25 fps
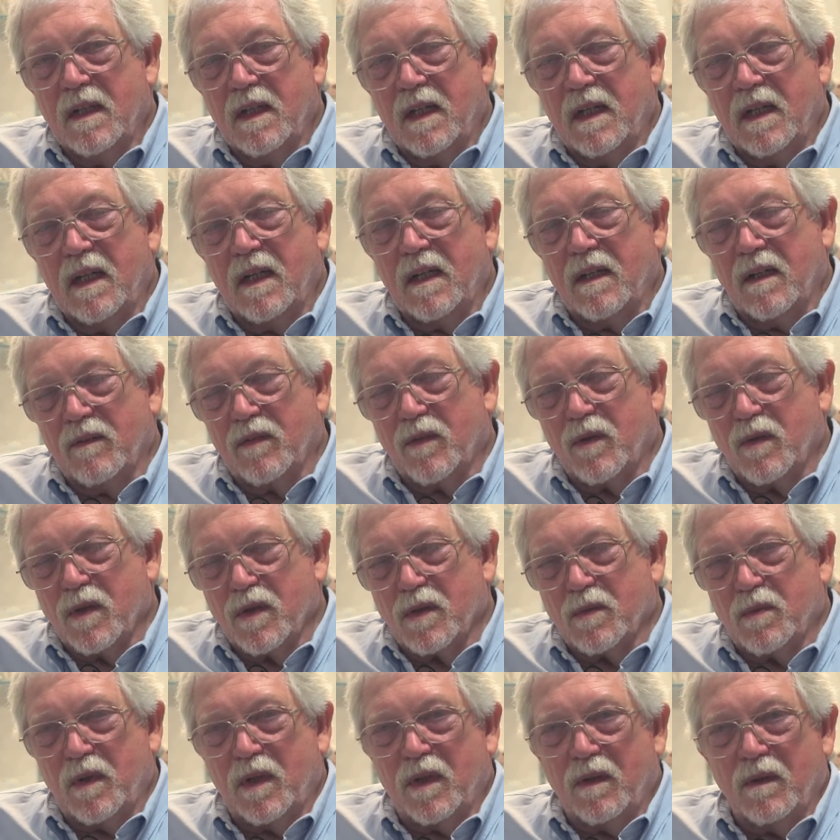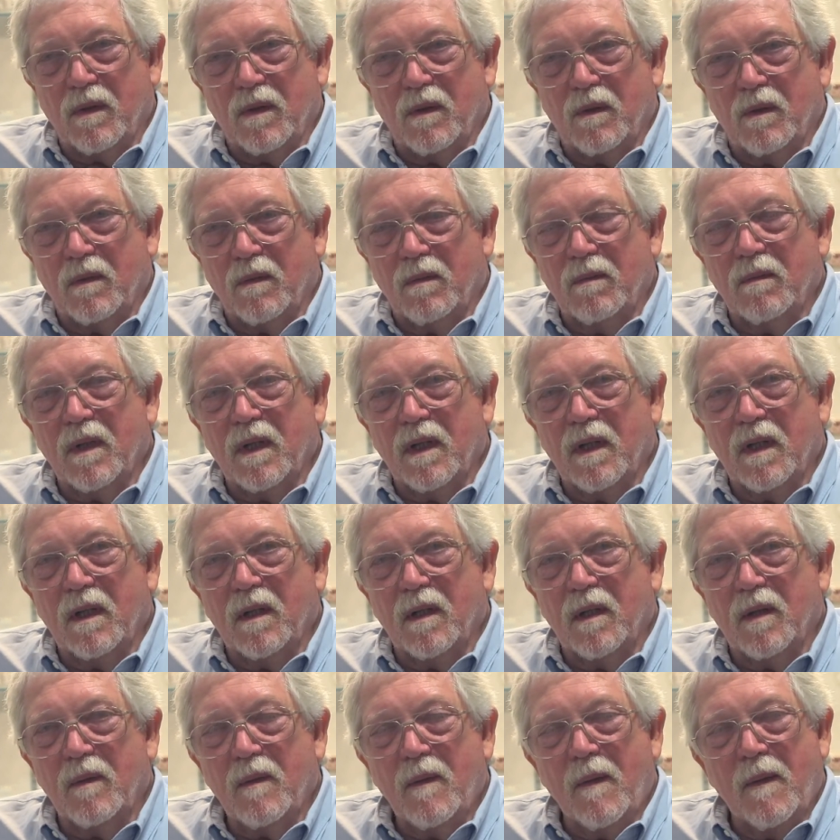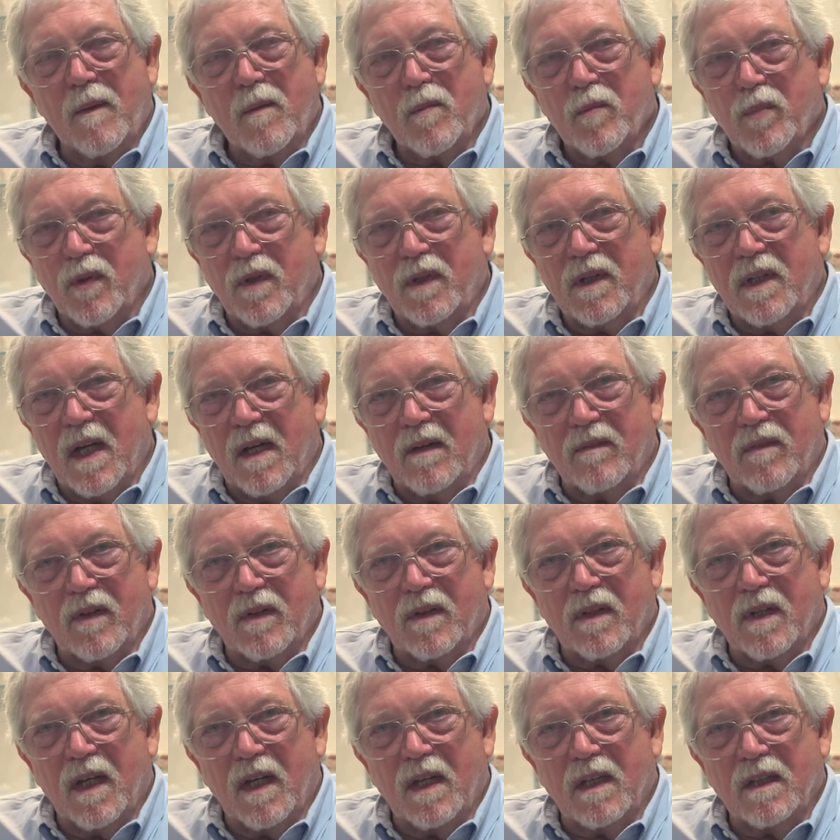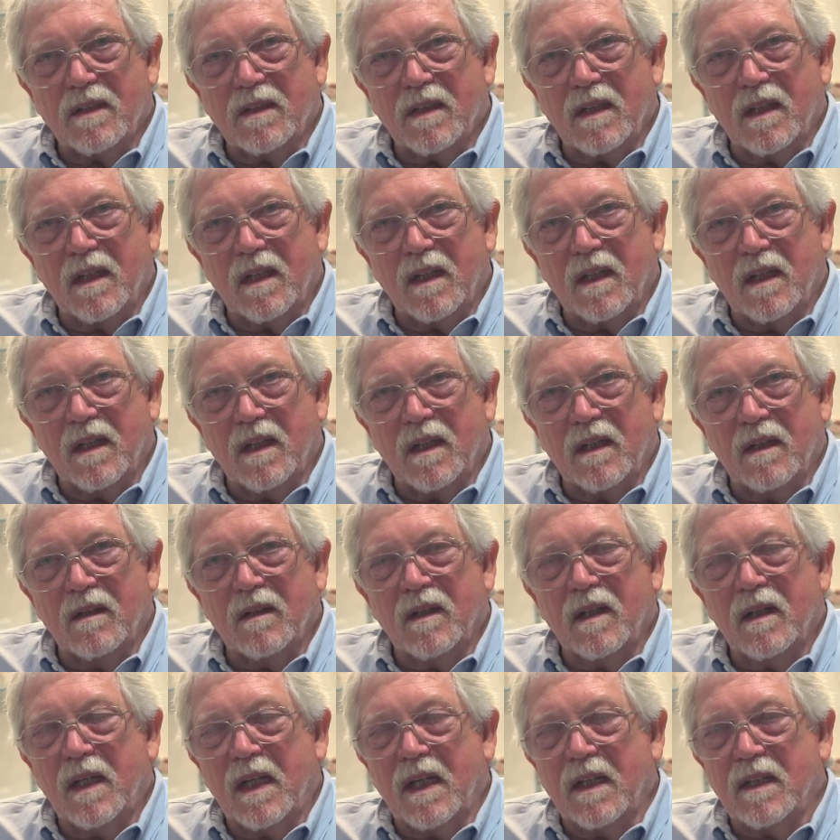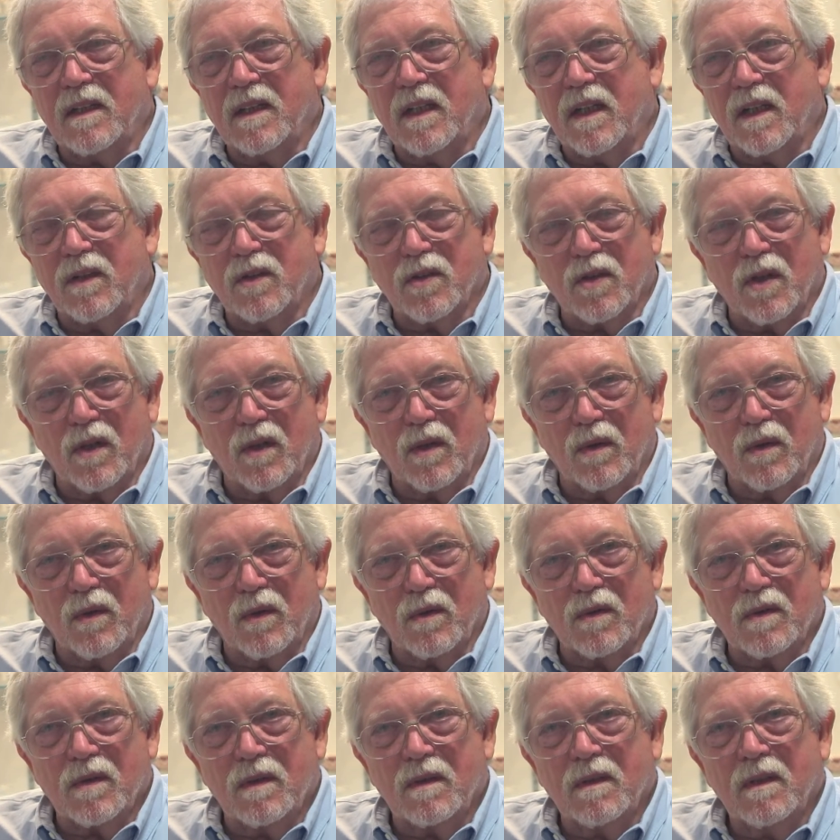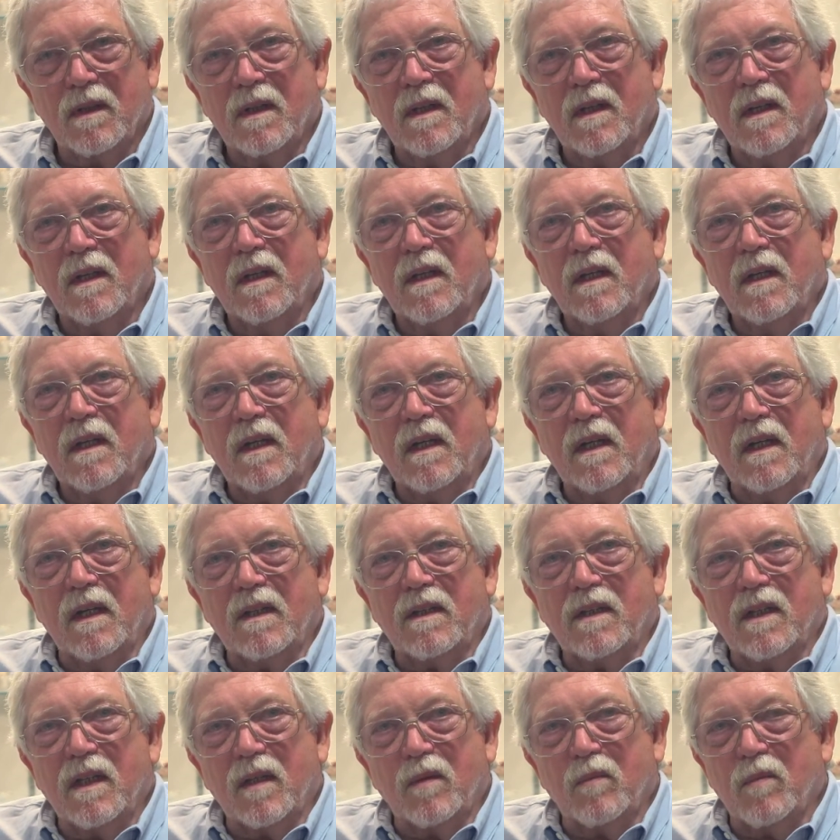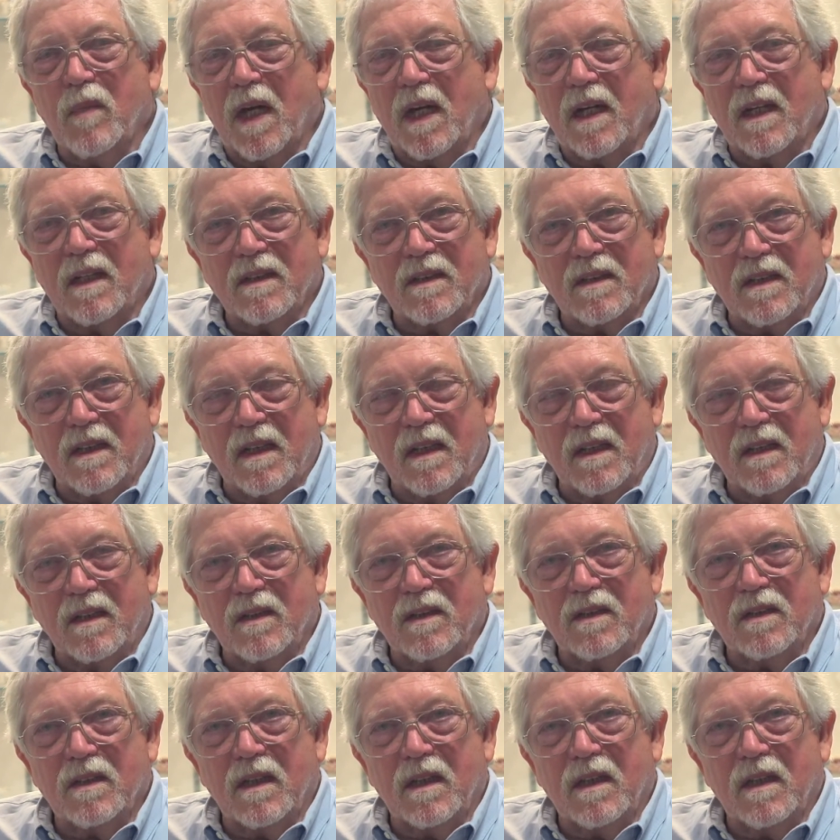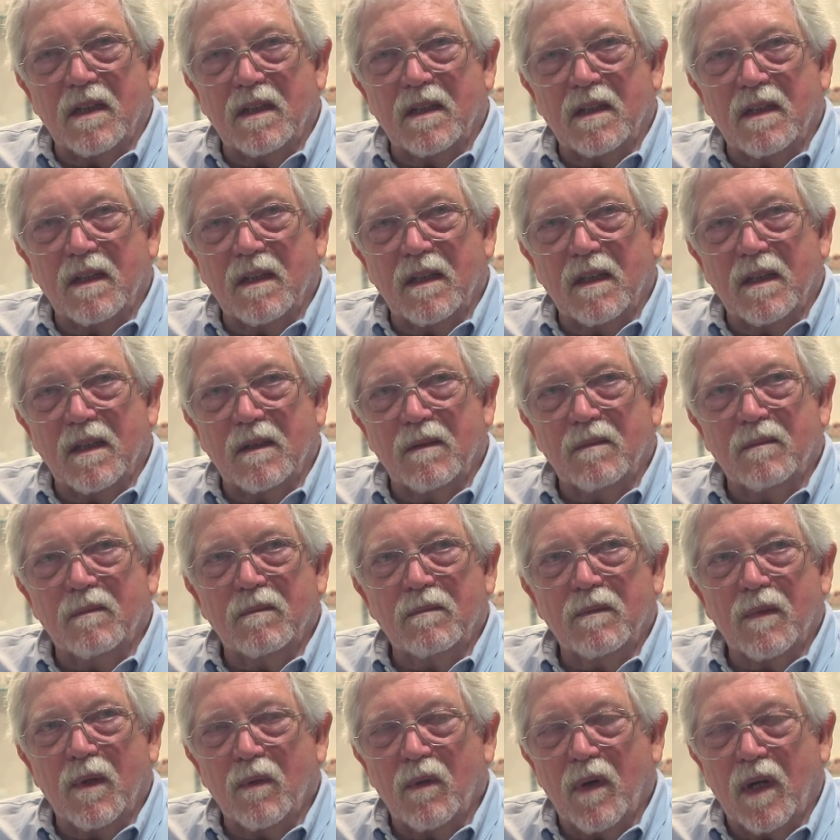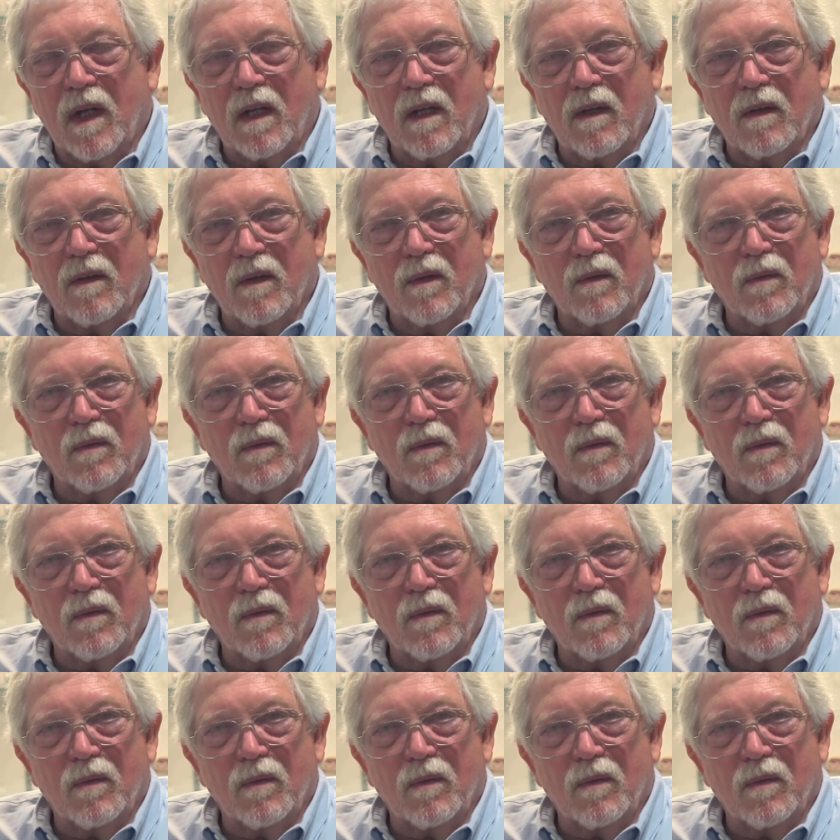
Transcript: And of course we do uh, print advertising in antique journals, antique magazines, and uh, regular